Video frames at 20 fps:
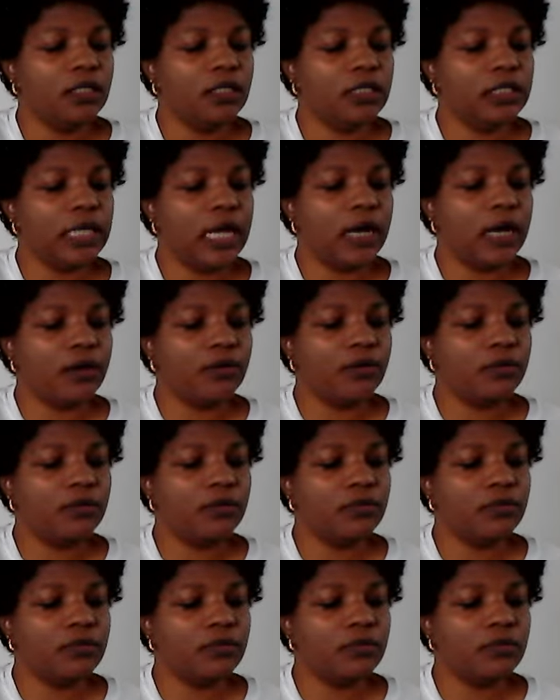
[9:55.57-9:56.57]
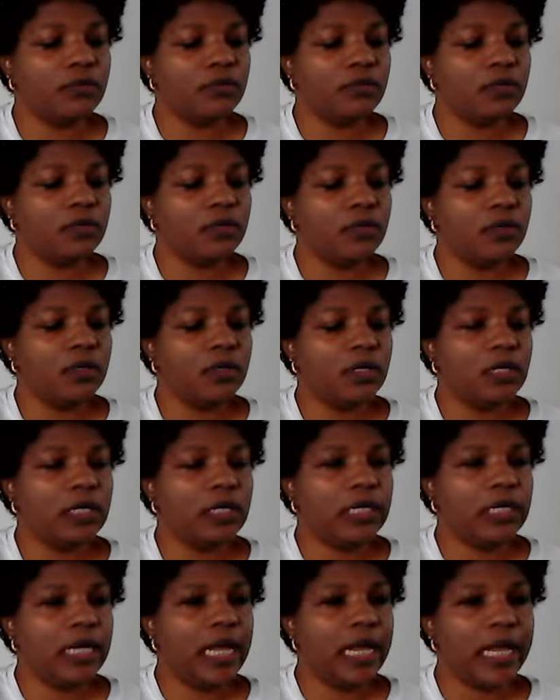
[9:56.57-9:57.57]
Now
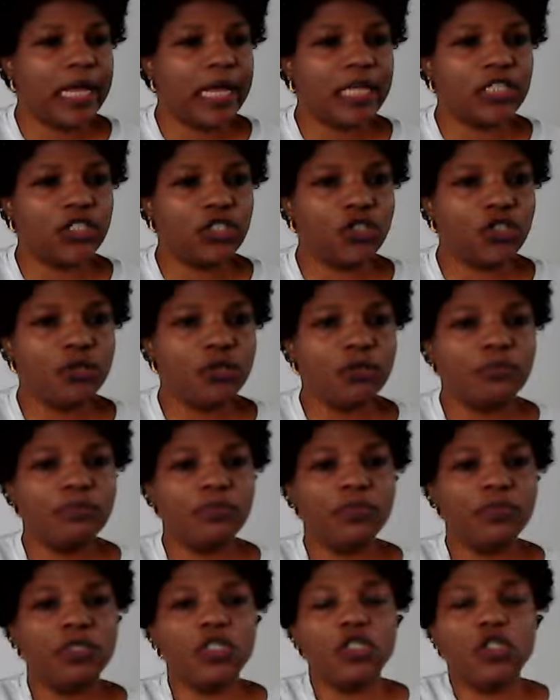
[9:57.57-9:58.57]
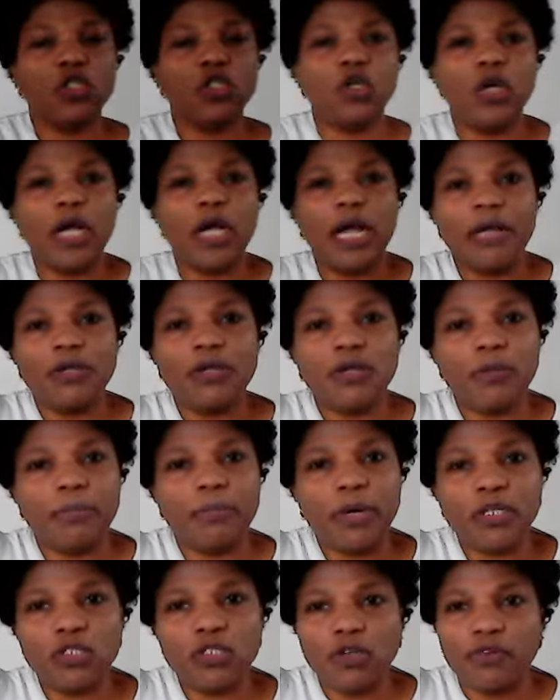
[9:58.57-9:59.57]
let's assume you
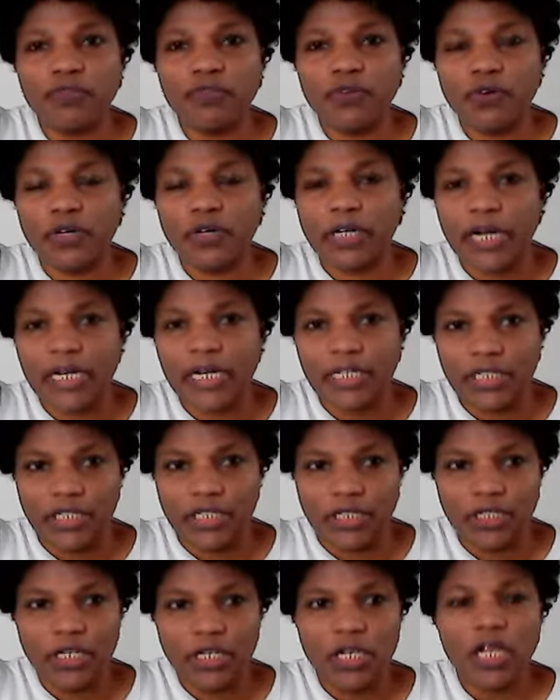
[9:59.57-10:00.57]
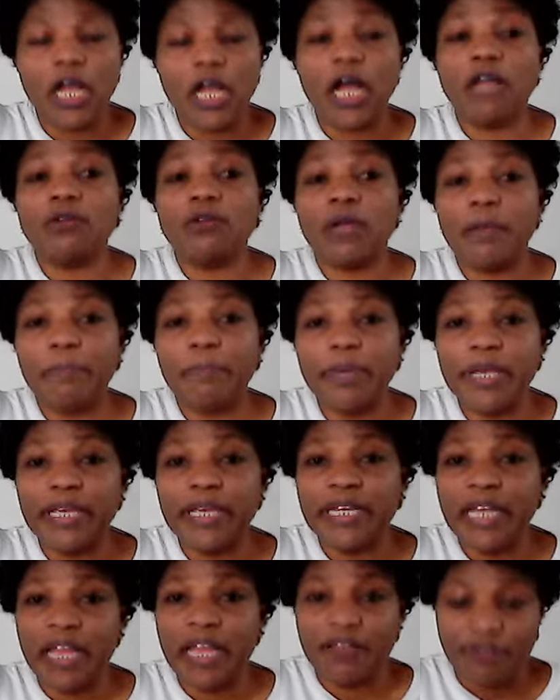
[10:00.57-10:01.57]
bought your full credit and you are
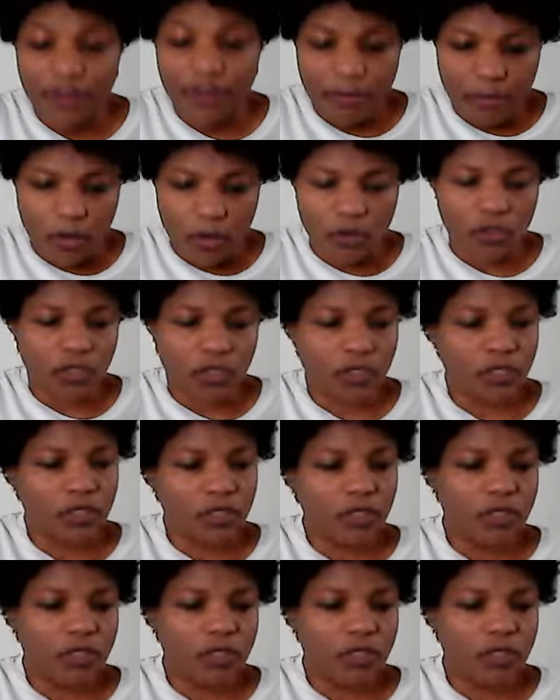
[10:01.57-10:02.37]
paying every month.